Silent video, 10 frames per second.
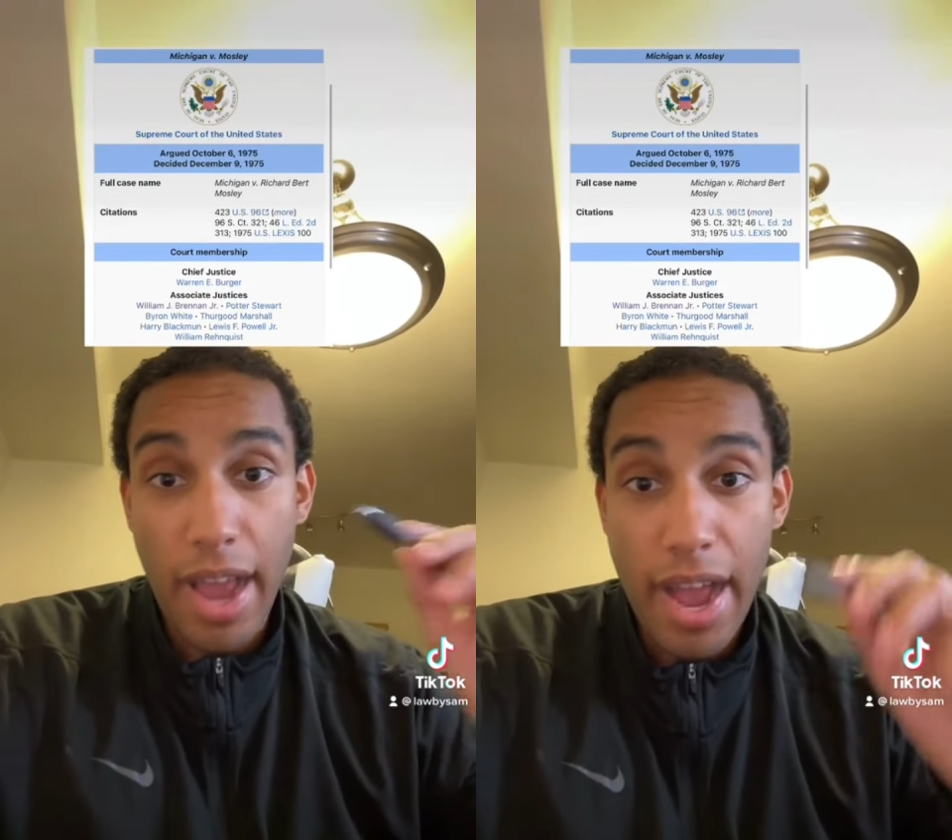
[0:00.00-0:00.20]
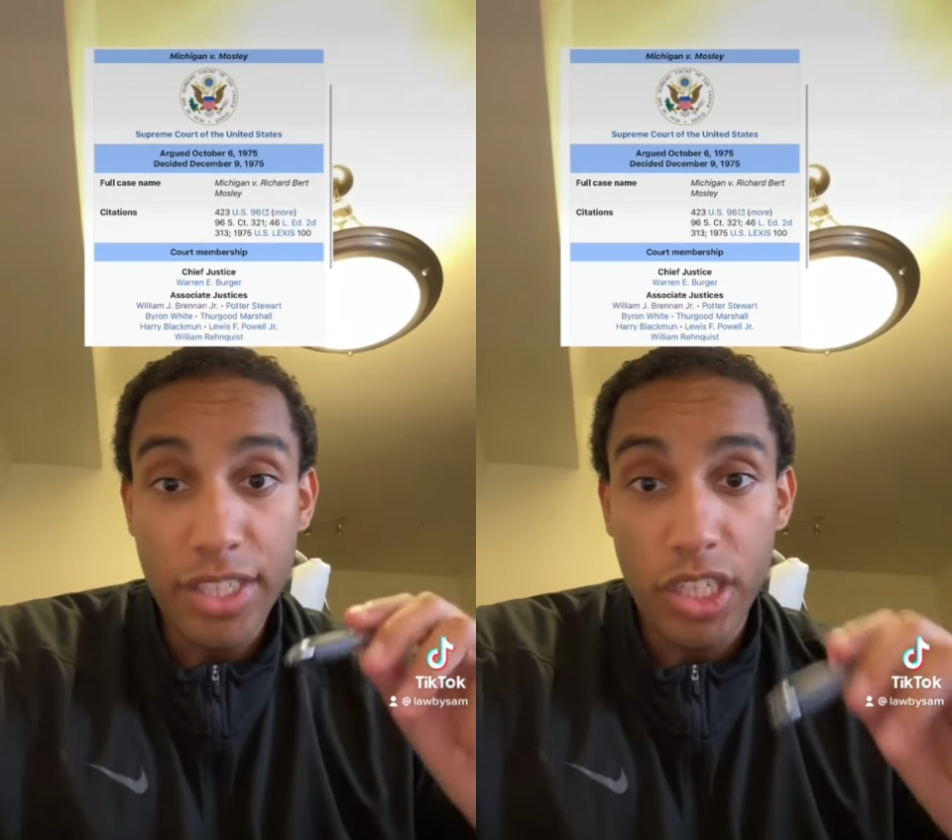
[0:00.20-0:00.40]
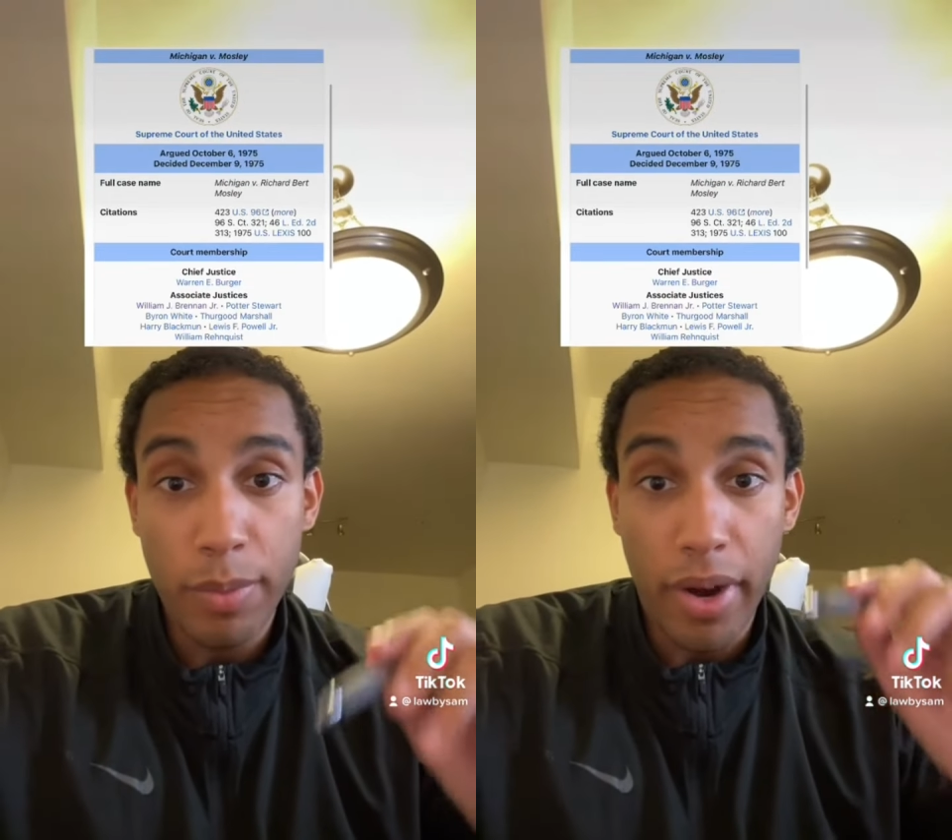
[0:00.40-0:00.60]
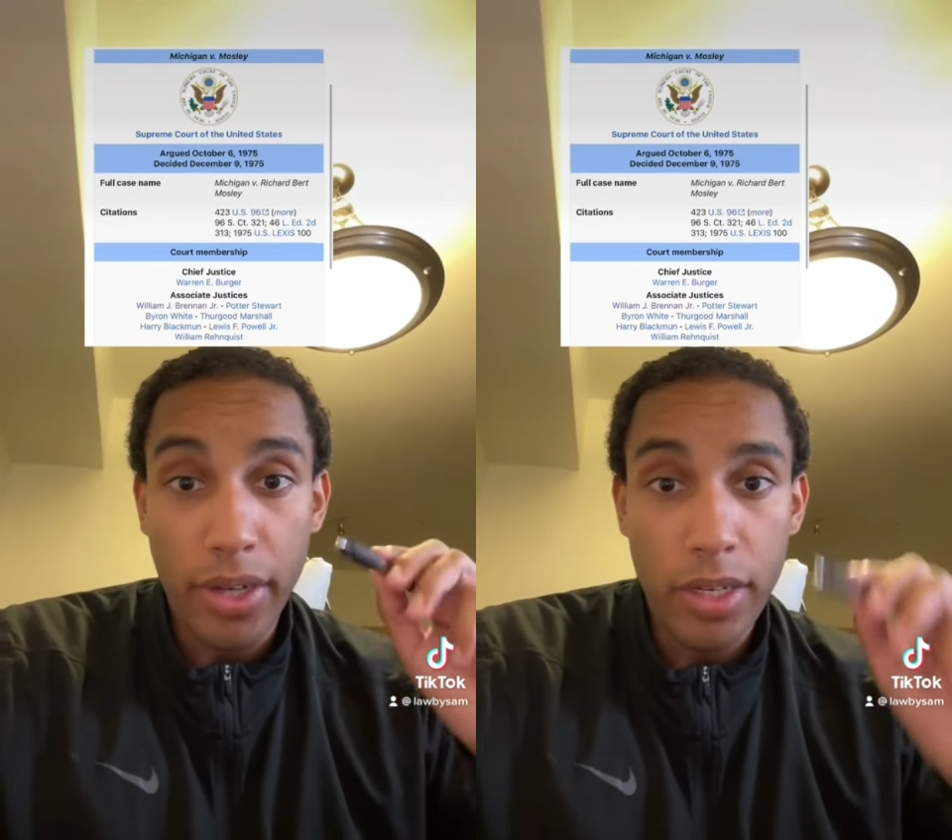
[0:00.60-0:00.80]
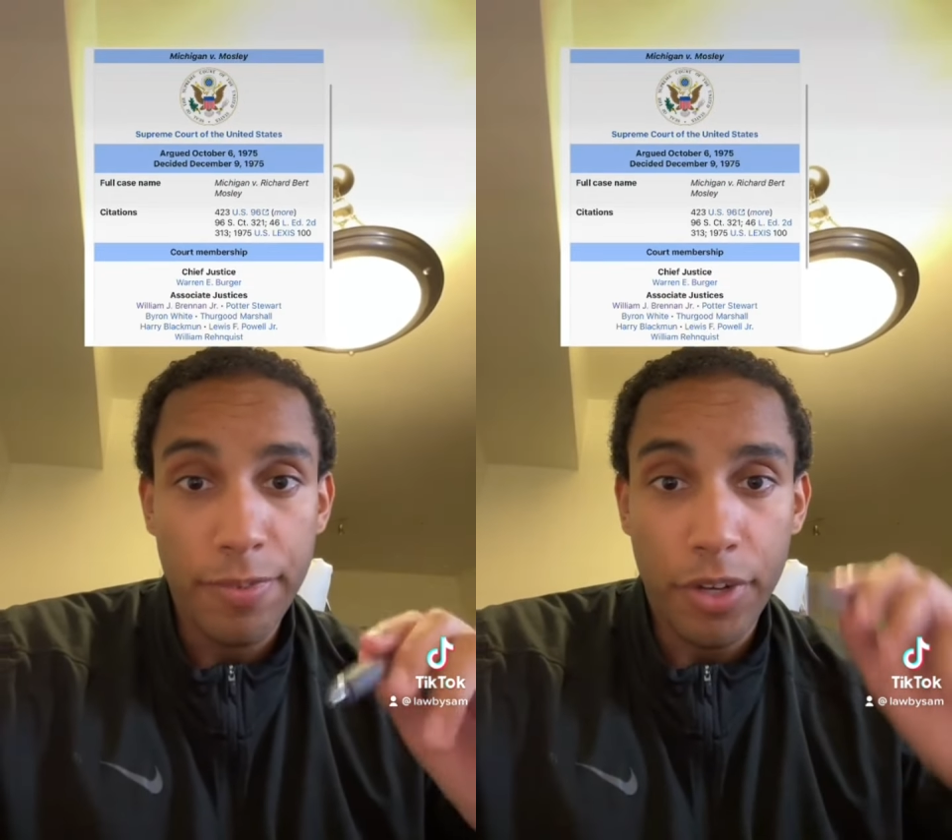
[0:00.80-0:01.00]
ask you about
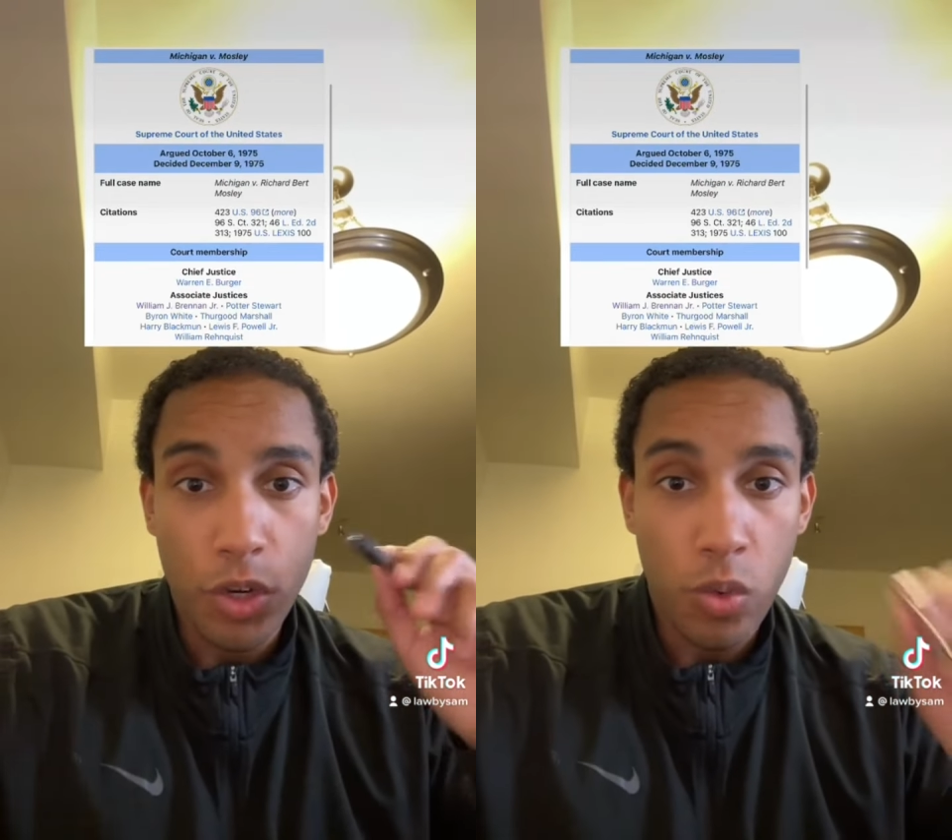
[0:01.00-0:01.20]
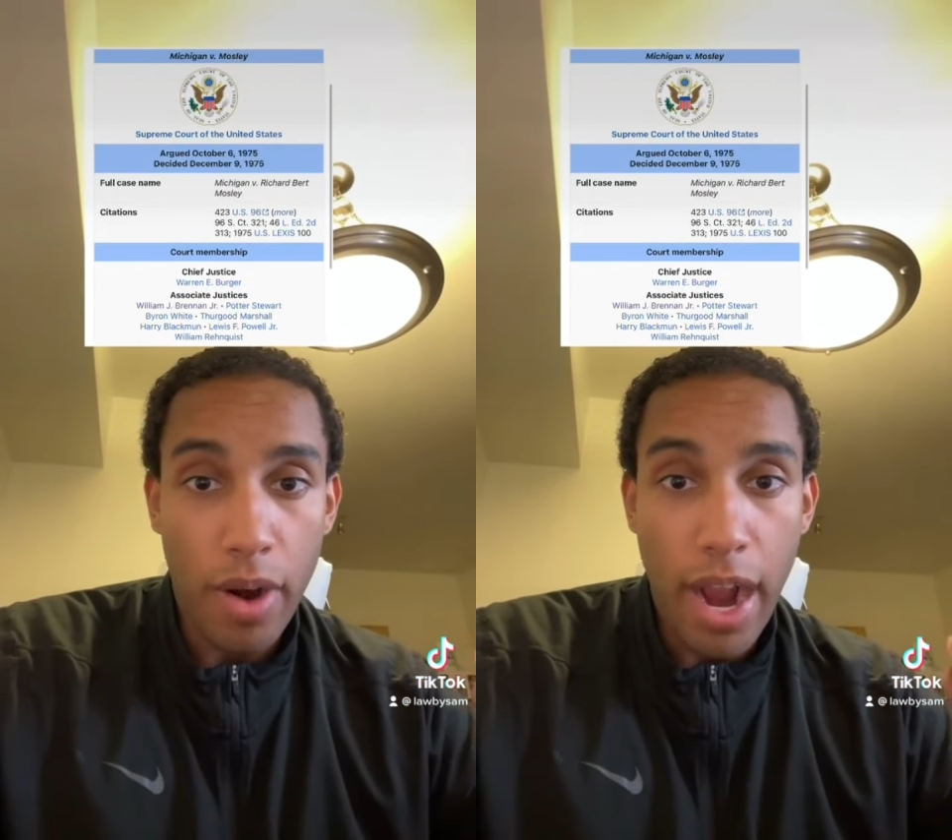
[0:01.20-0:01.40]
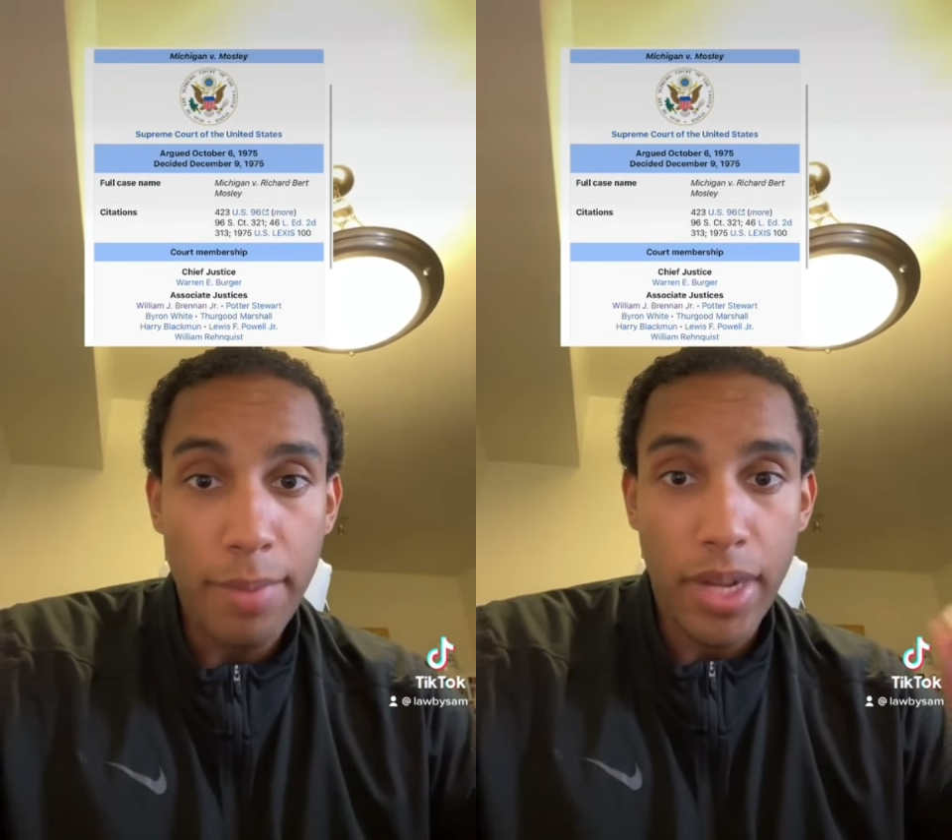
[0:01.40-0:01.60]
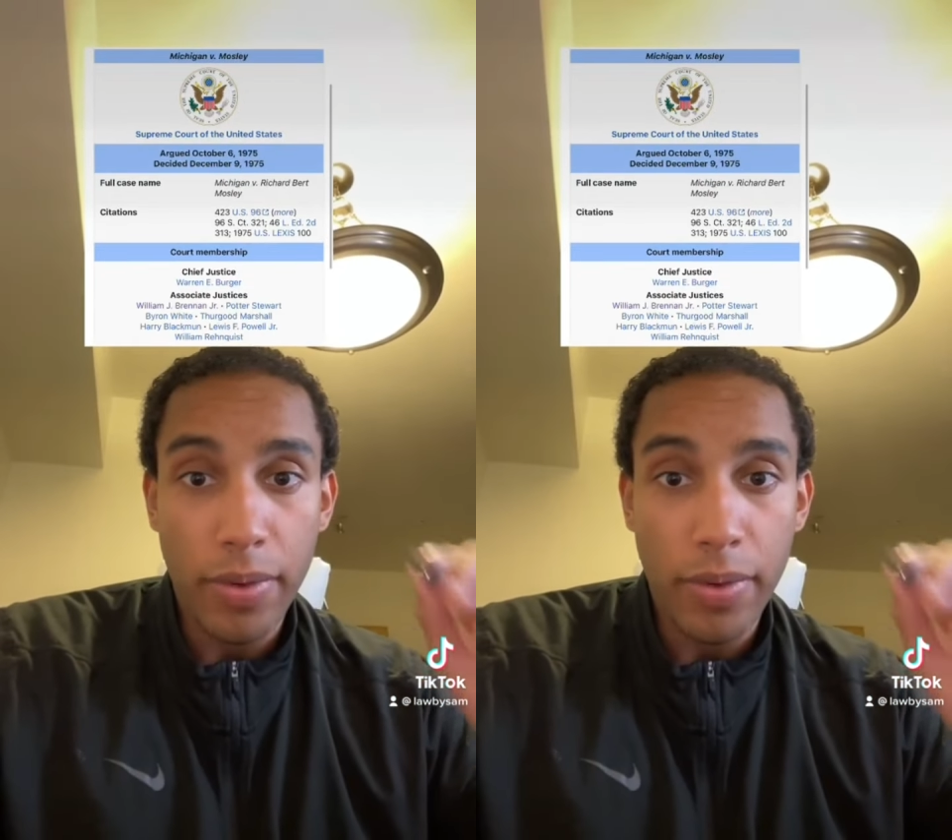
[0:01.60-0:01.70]
a different crime that